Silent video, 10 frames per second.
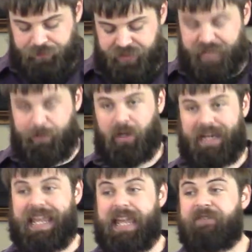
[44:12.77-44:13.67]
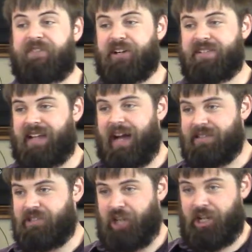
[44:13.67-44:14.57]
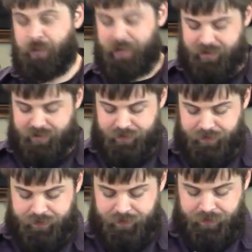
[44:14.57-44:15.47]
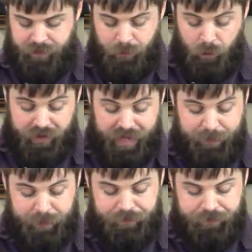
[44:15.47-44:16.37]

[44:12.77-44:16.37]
Think about it. He fears God's judgment more than Abram.